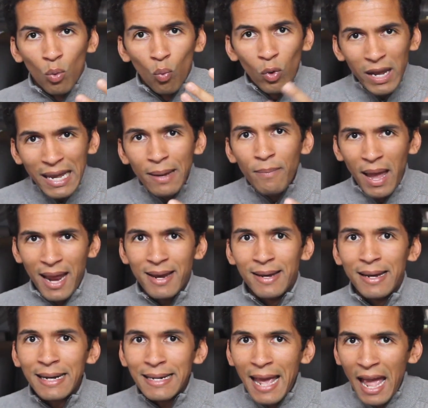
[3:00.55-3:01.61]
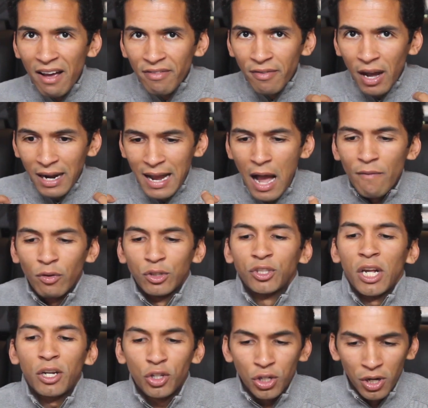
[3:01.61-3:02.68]
We men need to have a
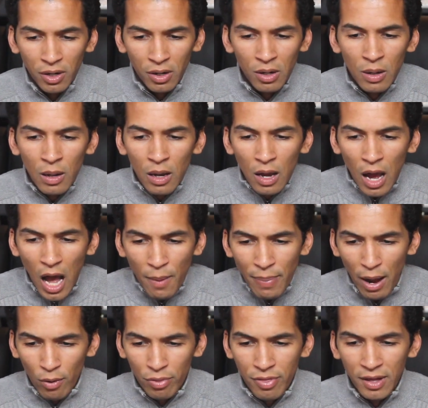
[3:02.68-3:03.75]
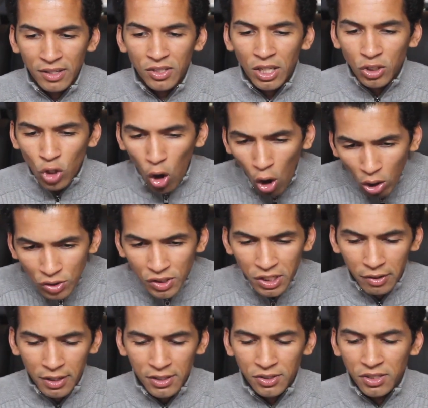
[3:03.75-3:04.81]
conversation about this. That's all
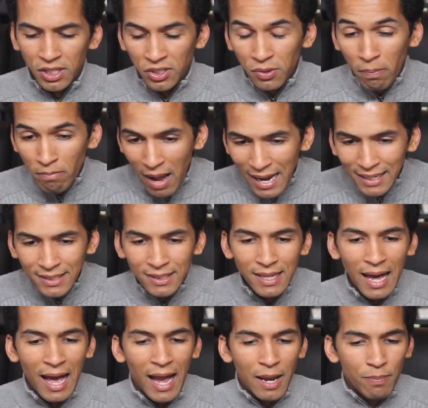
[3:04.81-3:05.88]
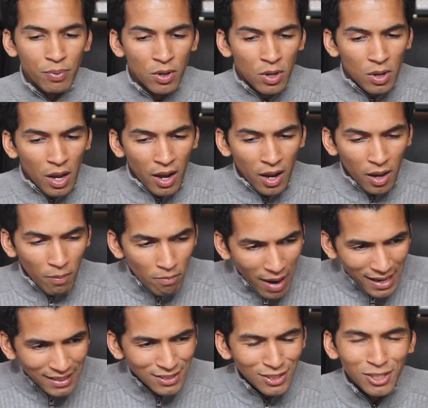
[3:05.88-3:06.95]
seriousness, minus the hype,
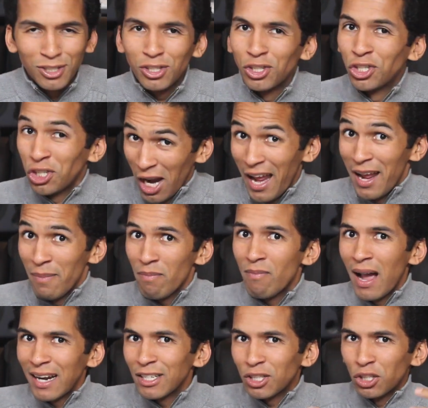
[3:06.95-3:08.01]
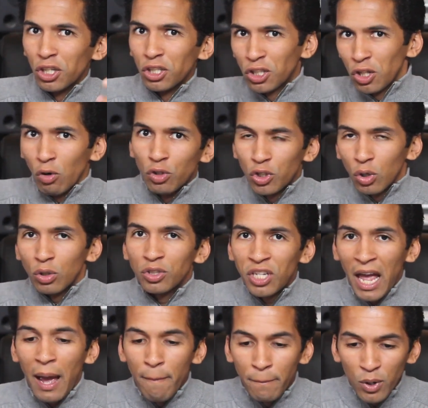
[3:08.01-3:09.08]
minus the shame, minus the social
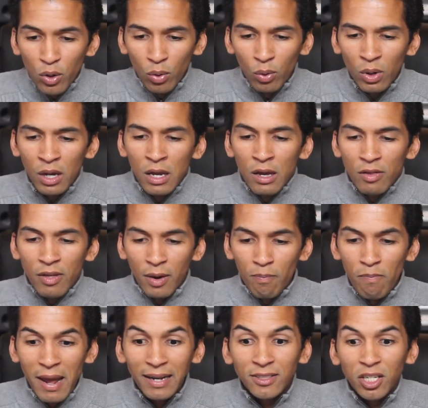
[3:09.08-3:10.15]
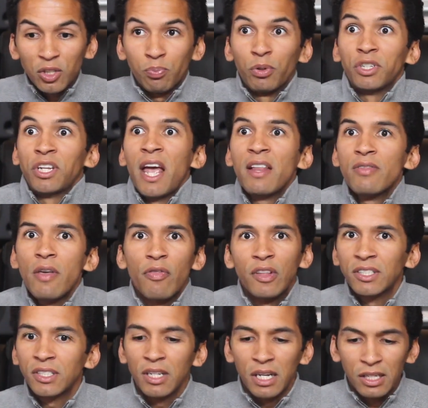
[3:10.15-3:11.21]
taboo that makes us pretend that
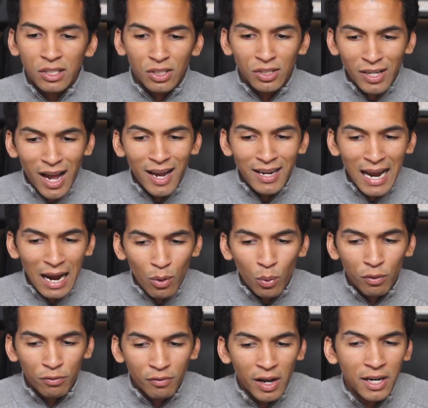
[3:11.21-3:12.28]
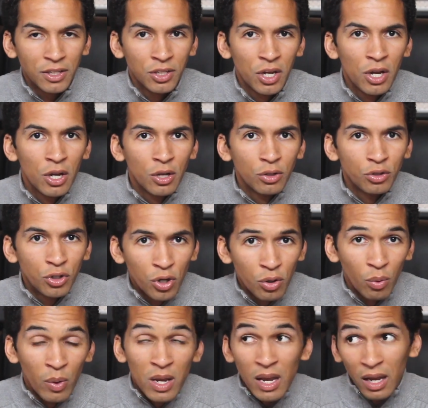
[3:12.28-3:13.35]
this is not our fight
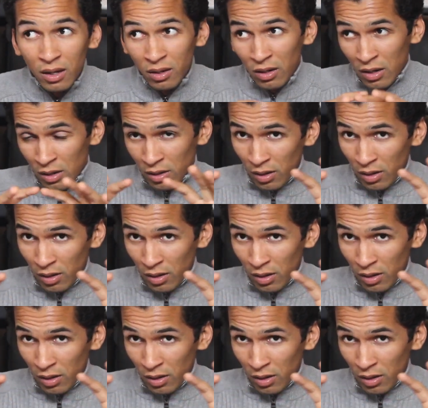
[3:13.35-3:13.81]
too. And